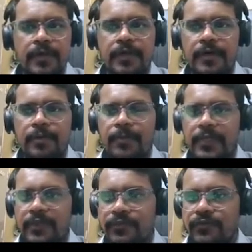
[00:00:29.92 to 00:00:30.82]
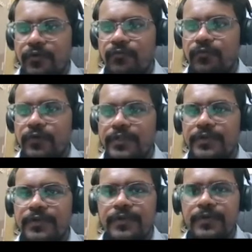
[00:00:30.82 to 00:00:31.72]
PSA software.
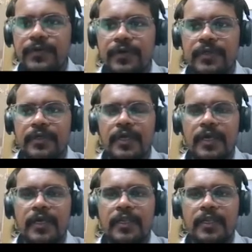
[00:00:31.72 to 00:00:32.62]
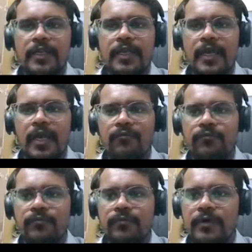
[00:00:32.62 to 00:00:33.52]
Okay, currently I am